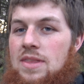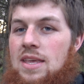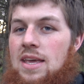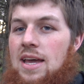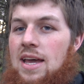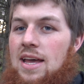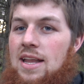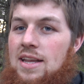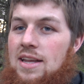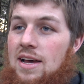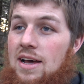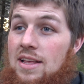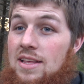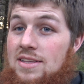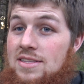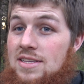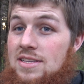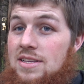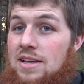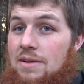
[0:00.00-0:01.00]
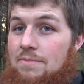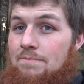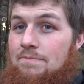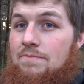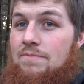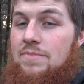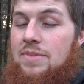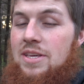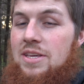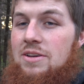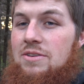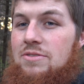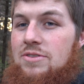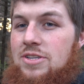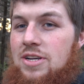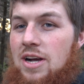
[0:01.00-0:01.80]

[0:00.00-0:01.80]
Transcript: and this is a huge